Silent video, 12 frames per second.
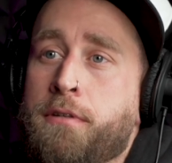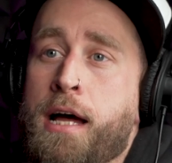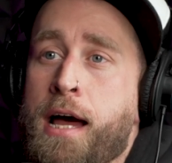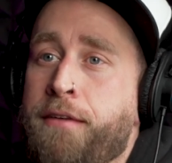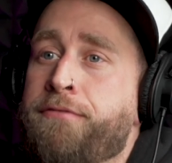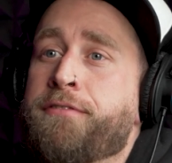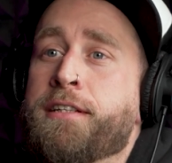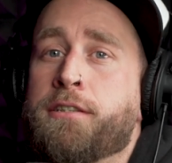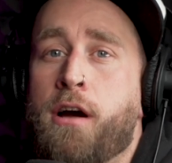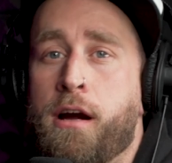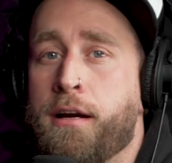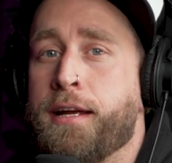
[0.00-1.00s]
Life is
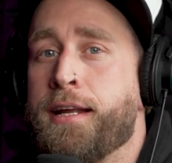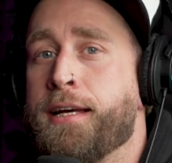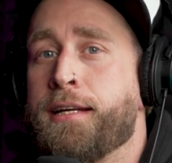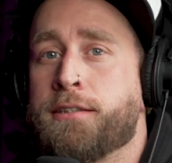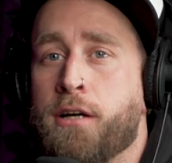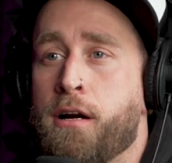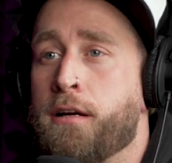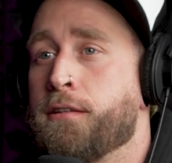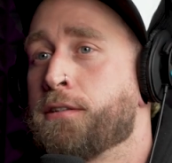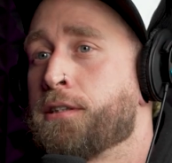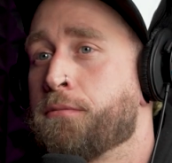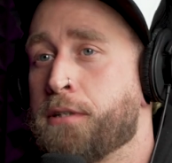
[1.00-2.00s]
hard, and it gets hard.
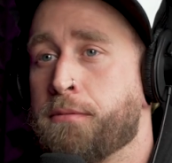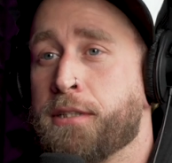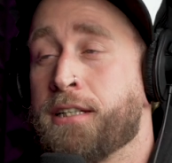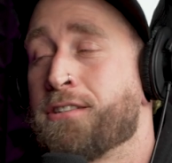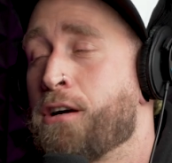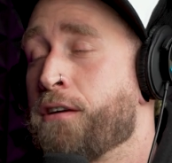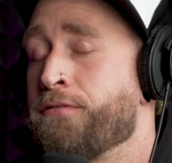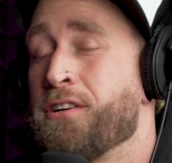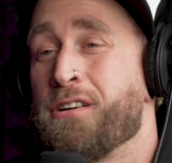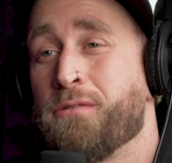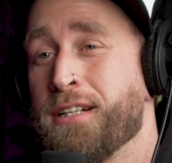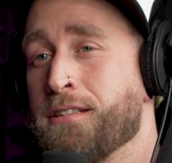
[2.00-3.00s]
And sometimes it gets hard for
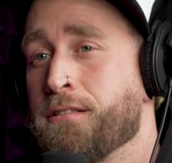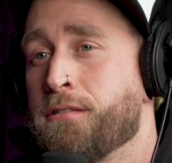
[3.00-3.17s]
no reason.